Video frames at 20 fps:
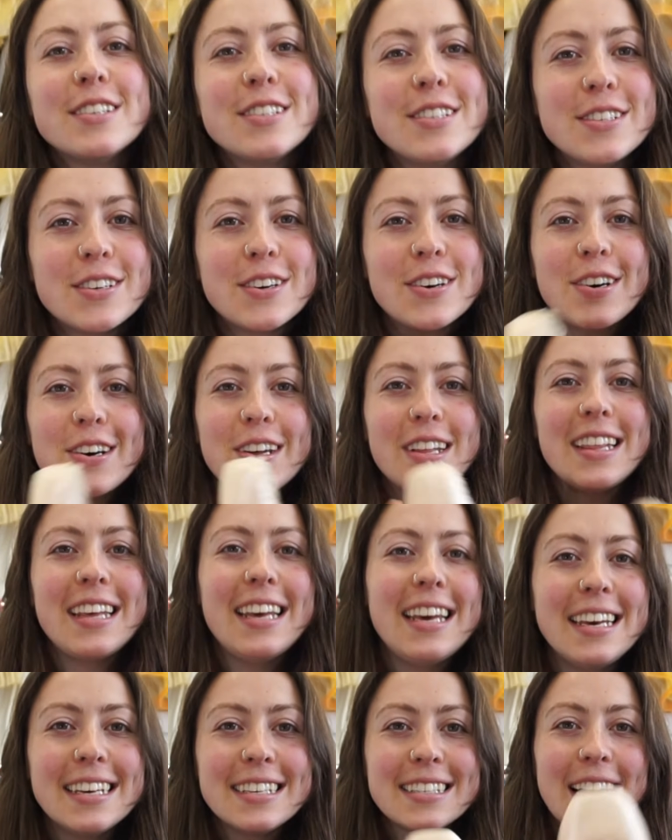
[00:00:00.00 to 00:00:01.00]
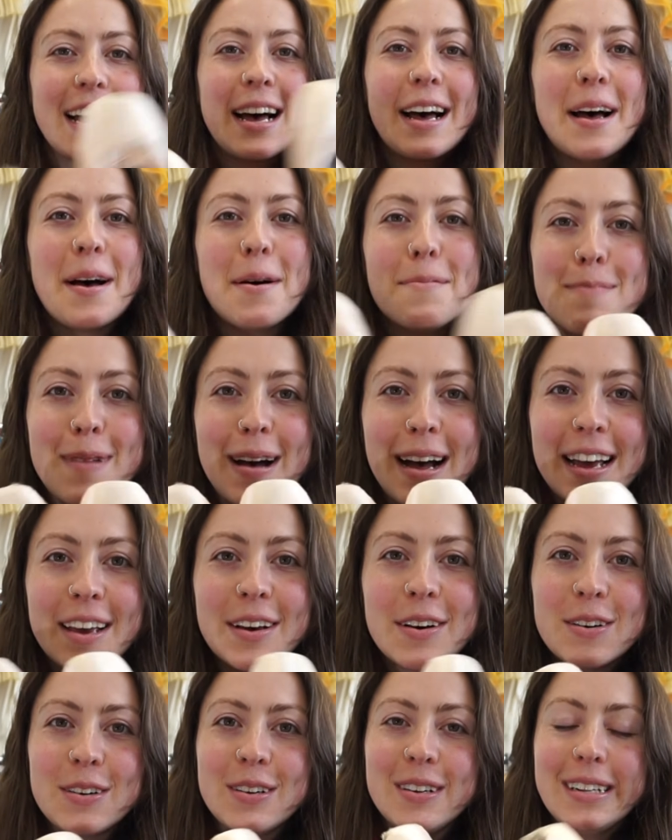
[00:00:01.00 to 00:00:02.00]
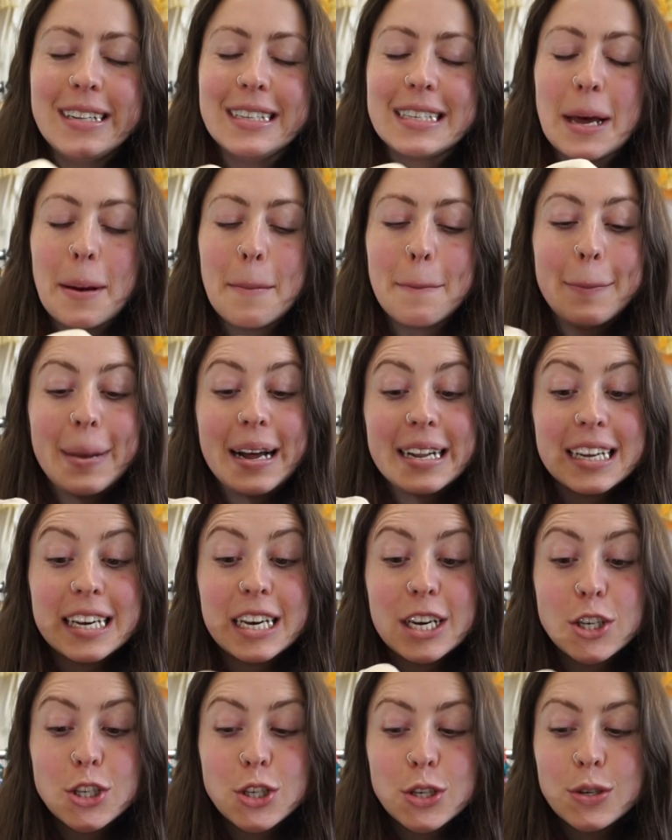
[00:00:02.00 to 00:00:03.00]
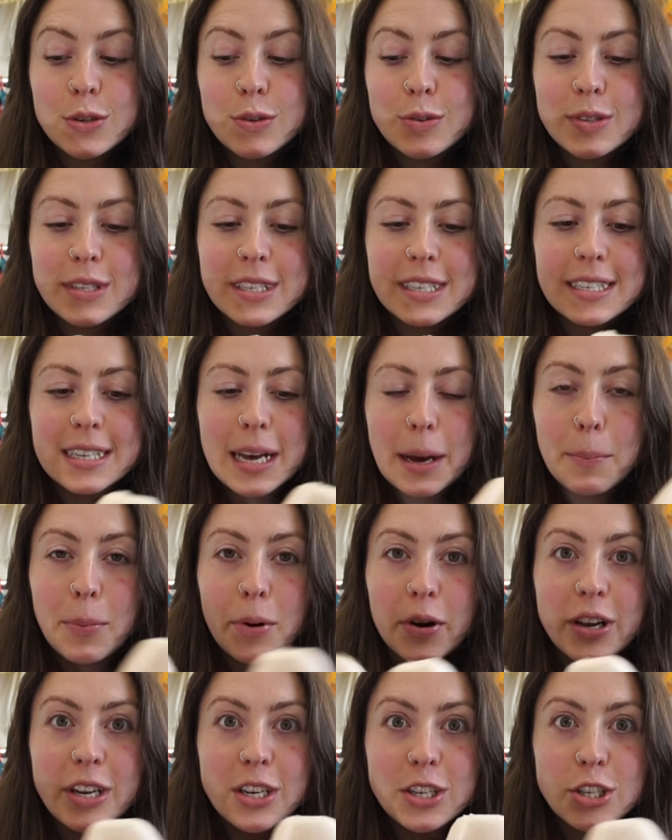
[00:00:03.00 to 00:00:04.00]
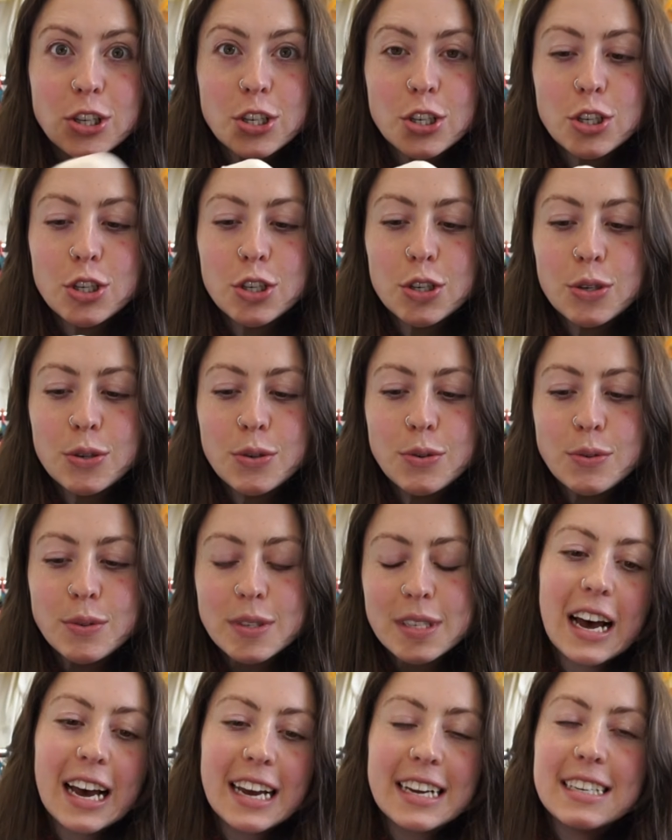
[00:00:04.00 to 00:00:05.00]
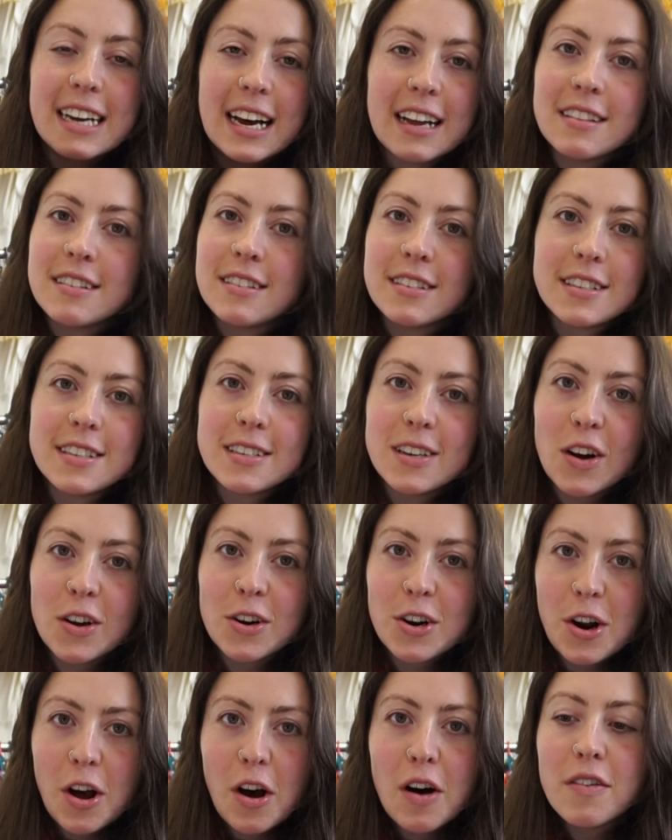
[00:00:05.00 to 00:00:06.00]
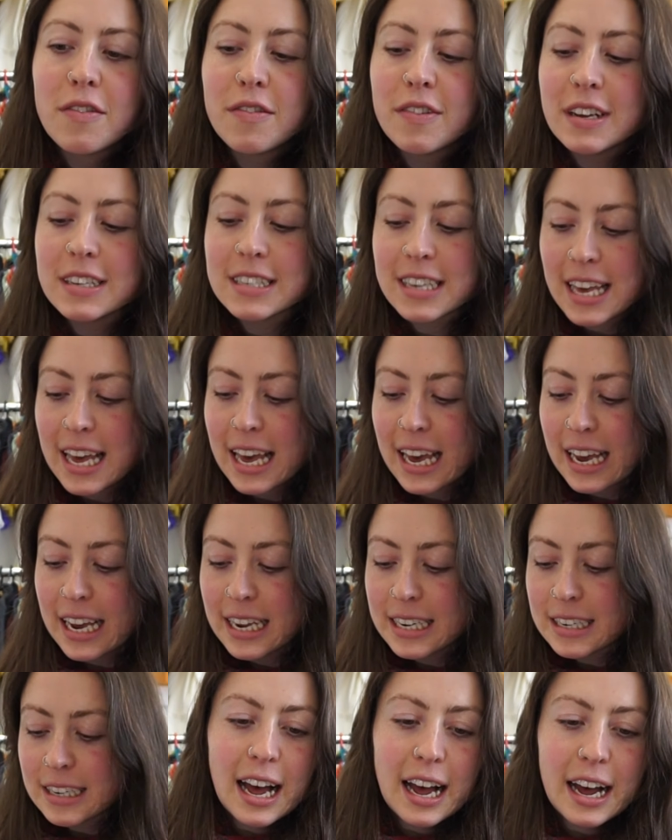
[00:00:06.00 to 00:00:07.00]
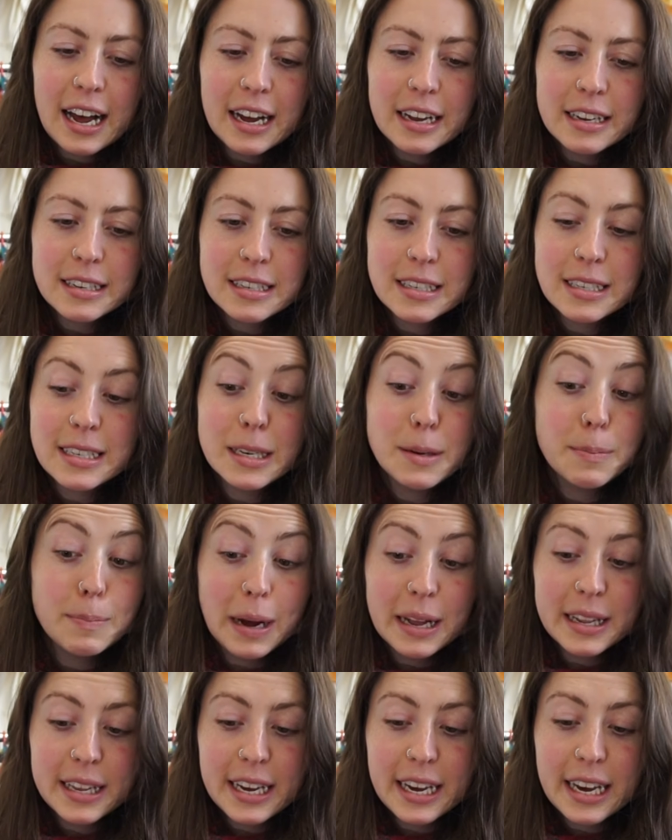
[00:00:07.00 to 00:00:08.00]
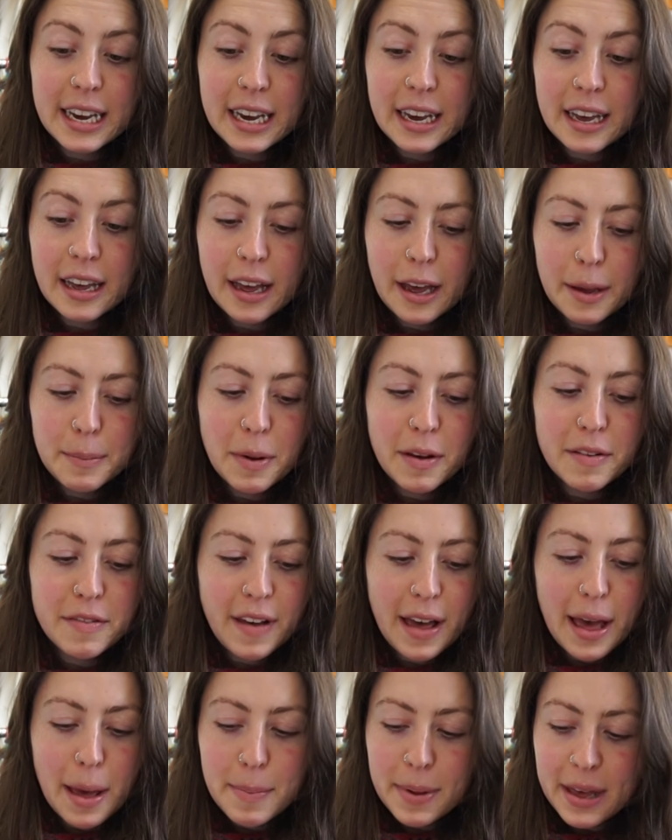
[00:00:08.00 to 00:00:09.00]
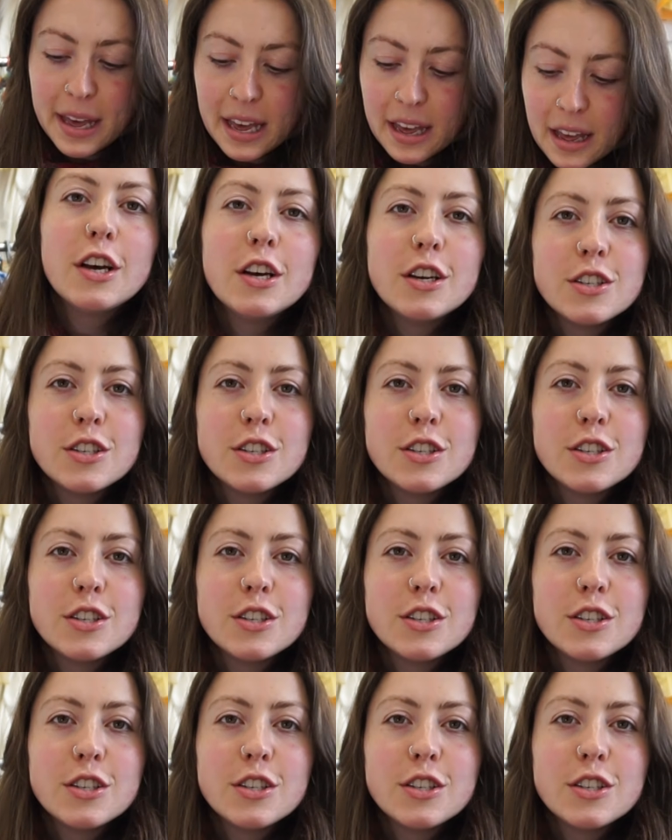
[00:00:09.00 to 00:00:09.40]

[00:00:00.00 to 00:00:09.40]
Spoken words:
So these are my old ballet shoes. These are pointe shoes. I danced on and off as a kid and did ballet a fair bit.